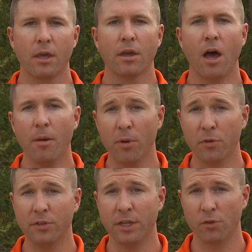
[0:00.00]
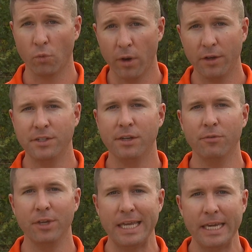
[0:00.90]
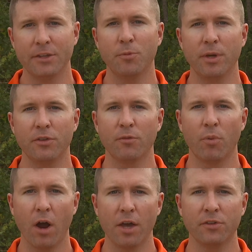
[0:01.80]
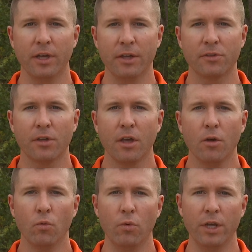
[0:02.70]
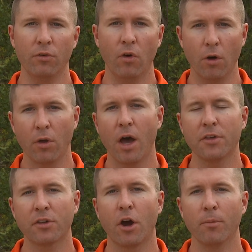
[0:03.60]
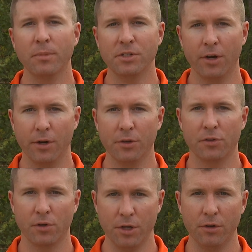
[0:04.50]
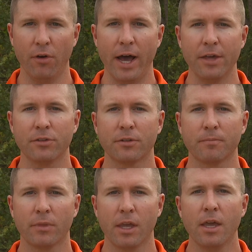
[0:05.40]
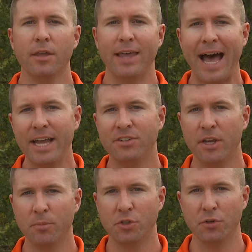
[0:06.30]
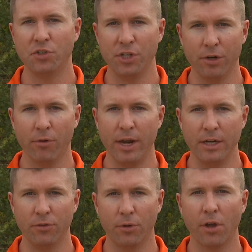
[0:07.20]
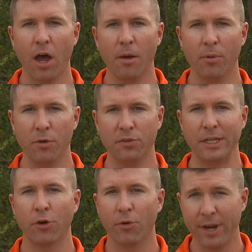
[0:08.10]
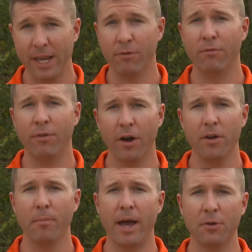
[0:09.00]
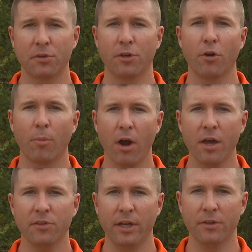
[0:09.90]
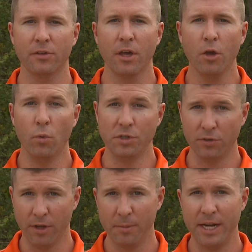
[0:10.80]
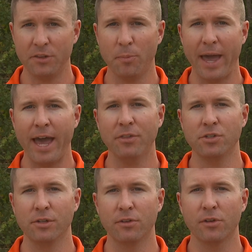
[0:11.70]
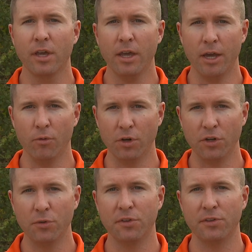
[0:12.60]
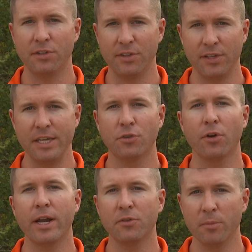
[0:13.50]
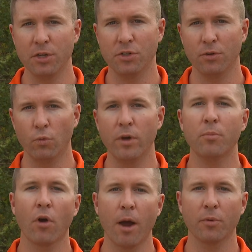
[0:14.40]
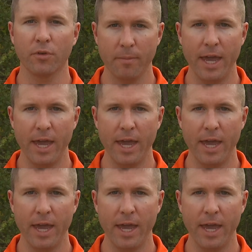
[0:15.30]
Composting is a relatively inexpensive process when low-cost carbon materials are utilized. The high temperatures generated through composting create a very biosecure process, which eliminates pathogens and reduces disease transmission when properly